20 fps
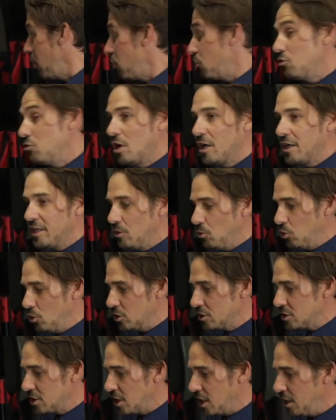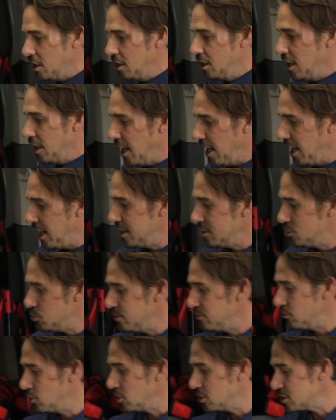running water, and we've
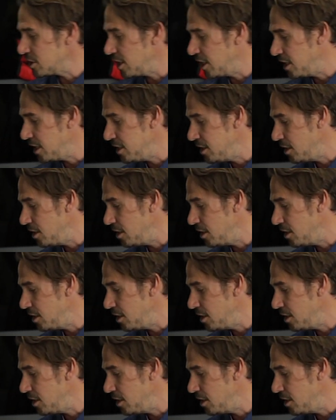got a